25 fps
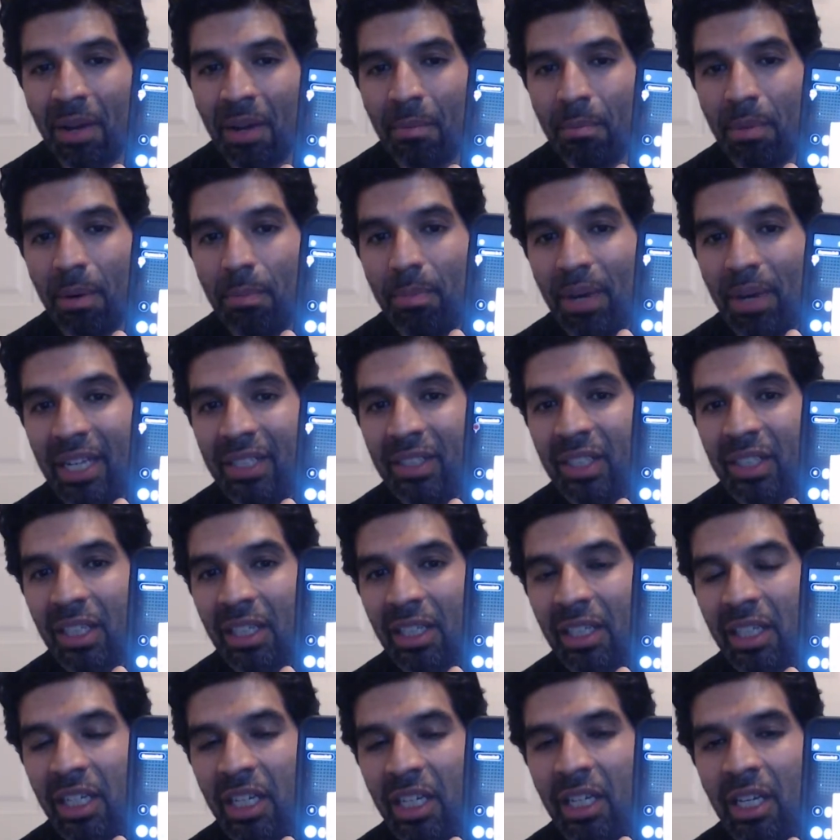But
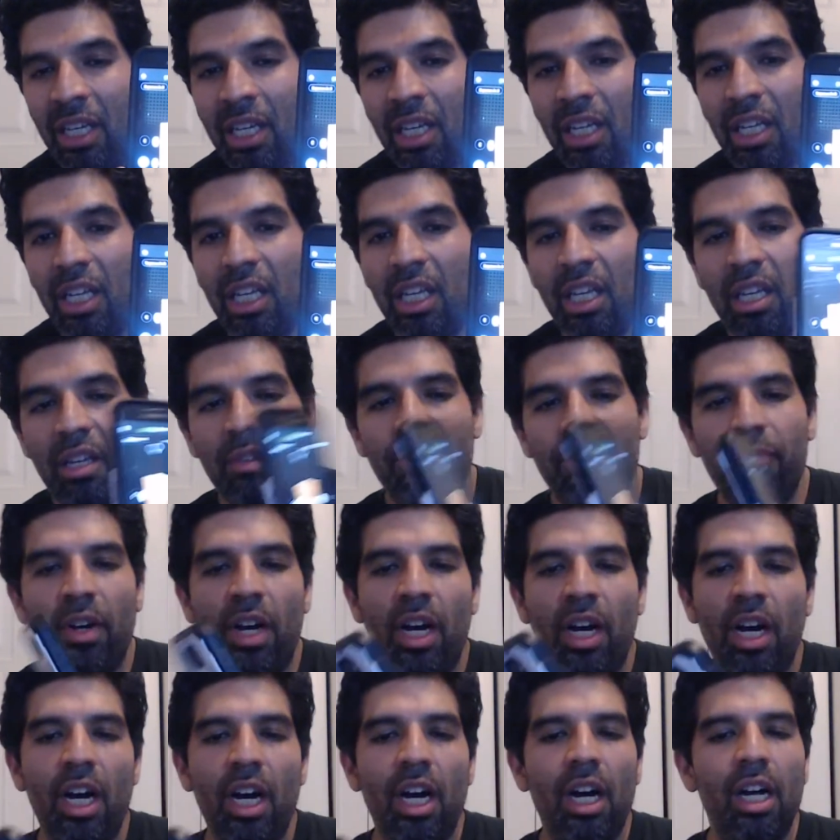basically, if
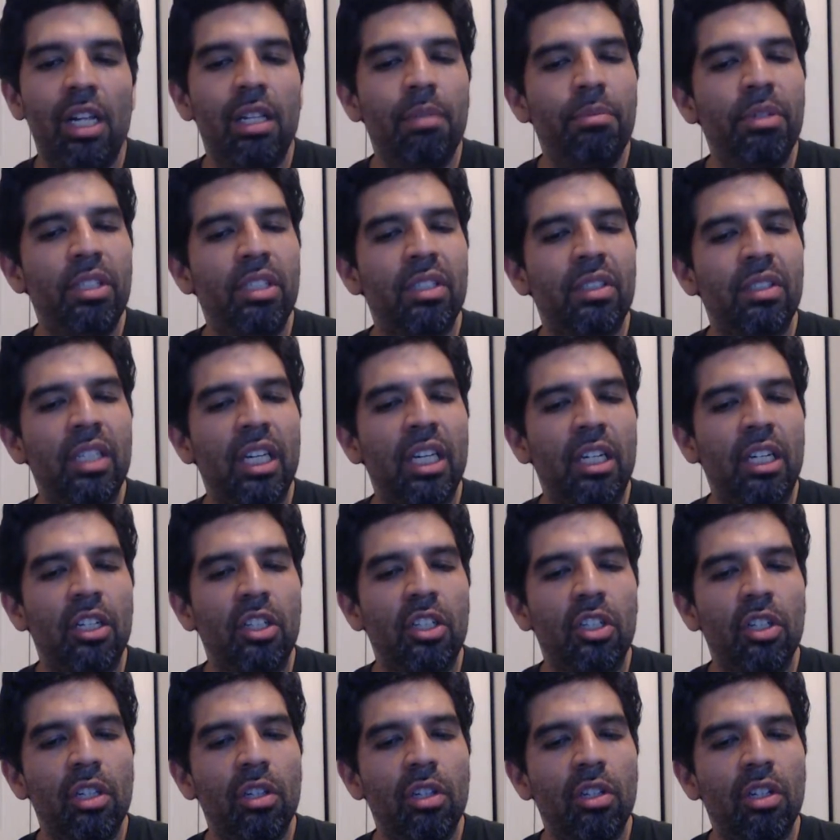let me just take a
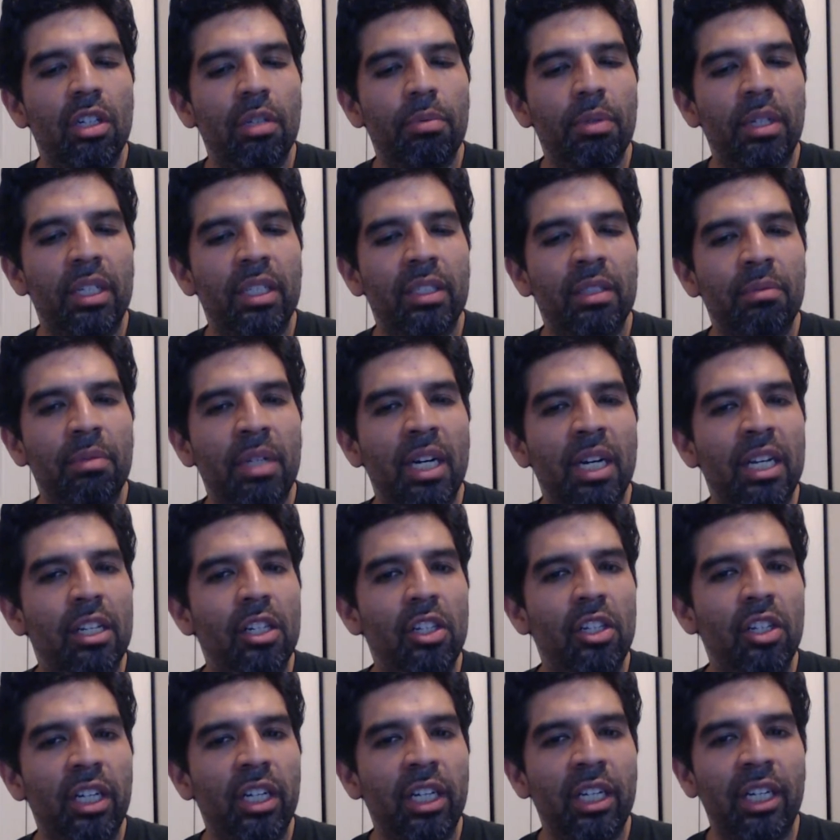good look, because I'm kind
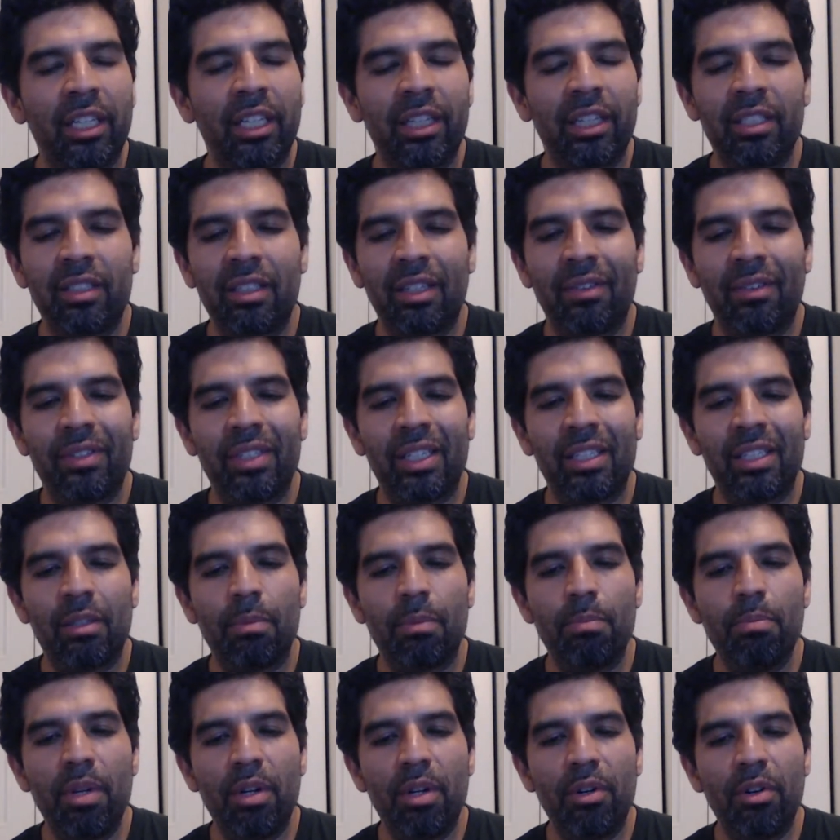of looking at this as
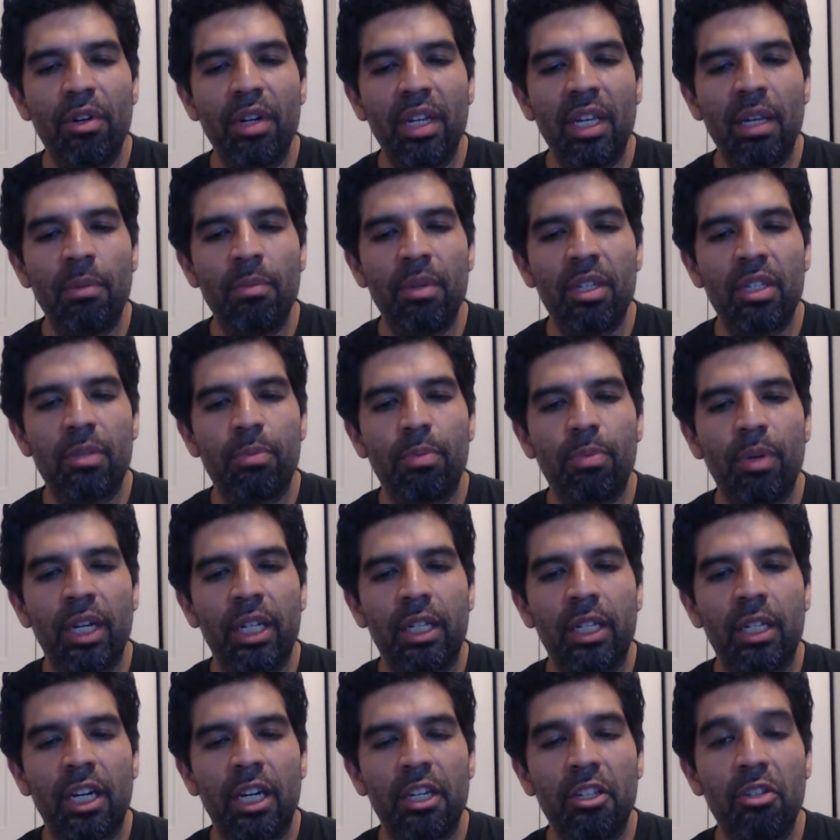a mirror image,
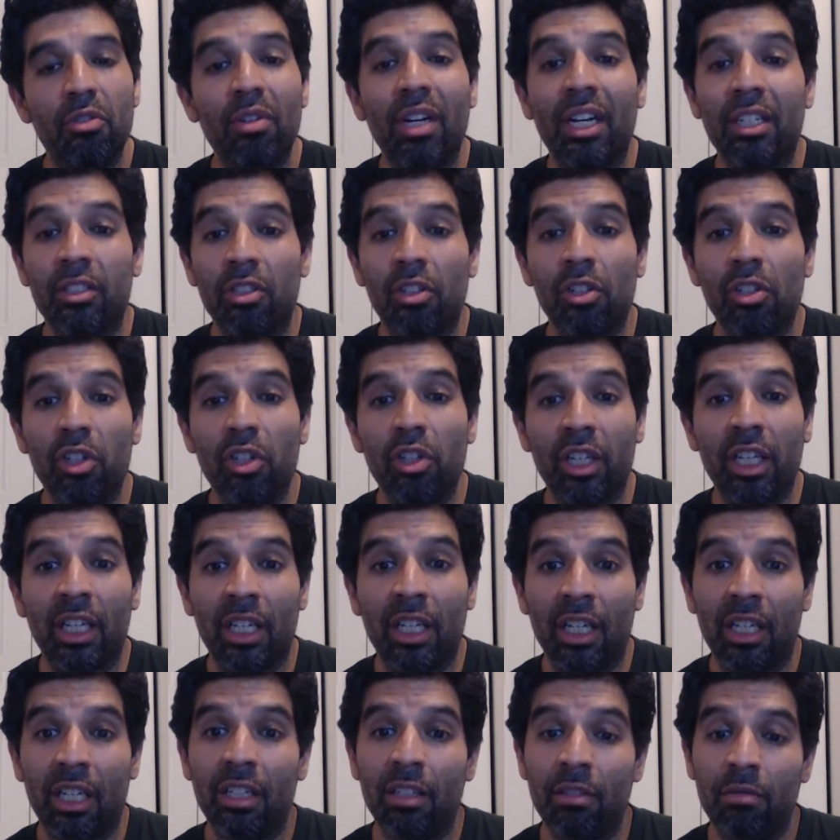but you guys are
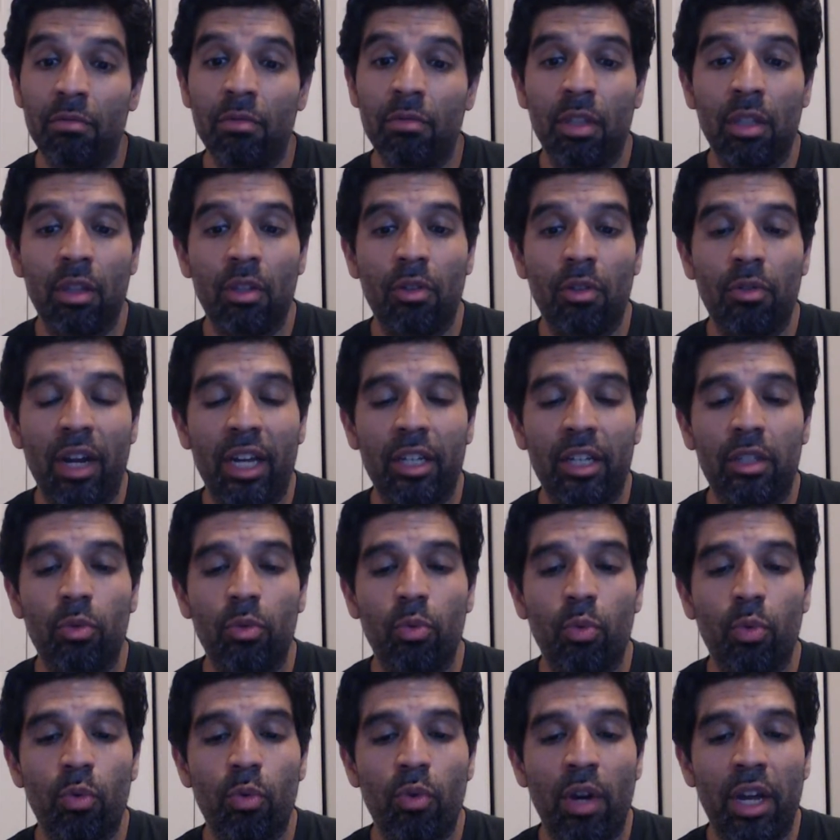looking at it in the
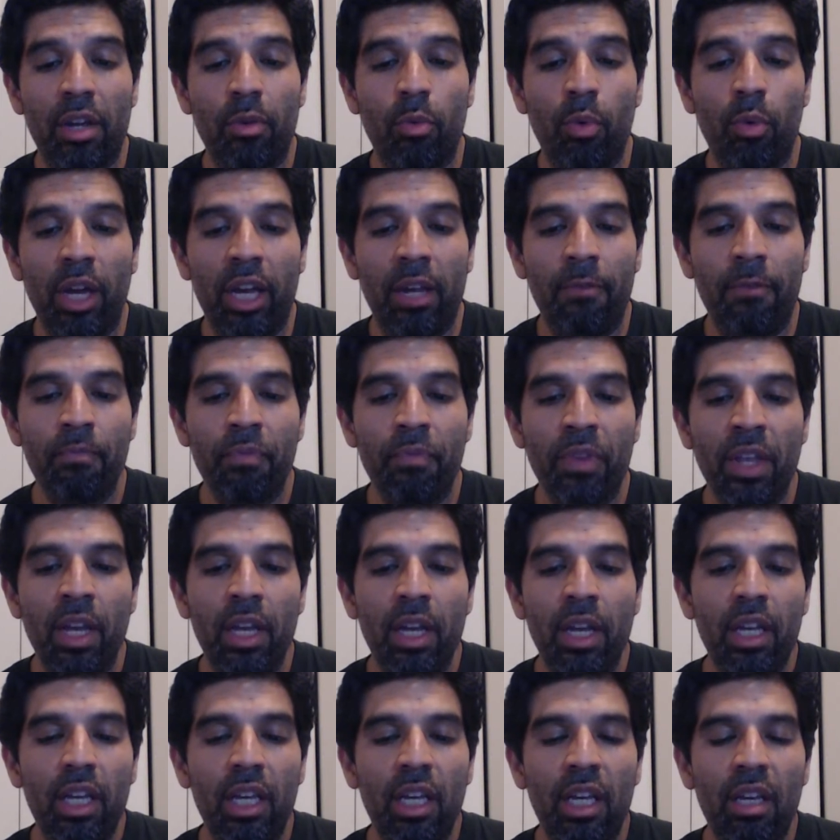right way.
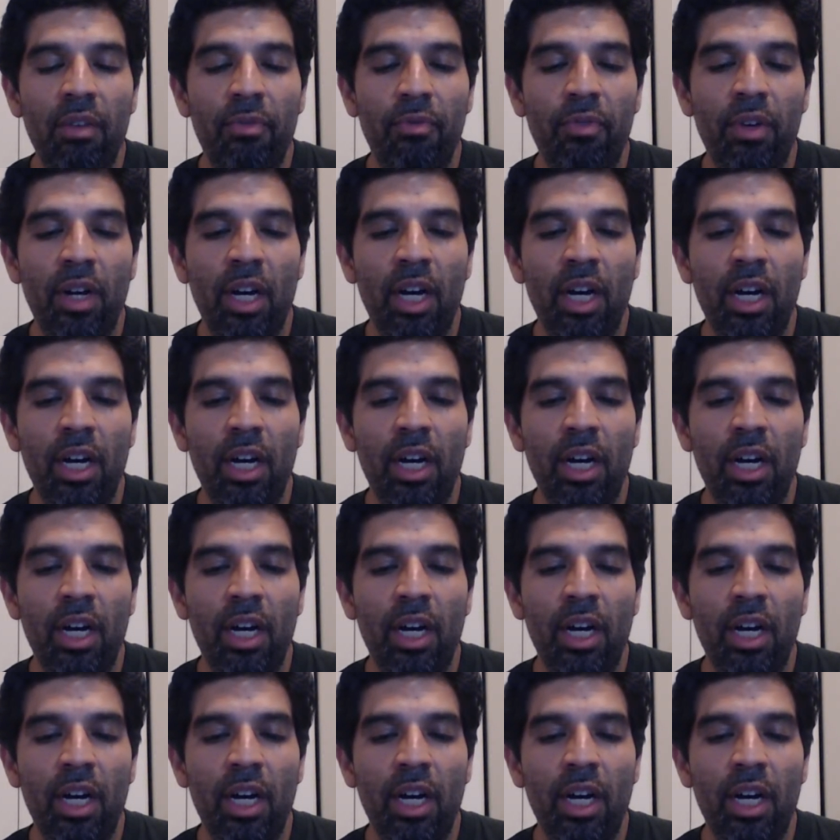If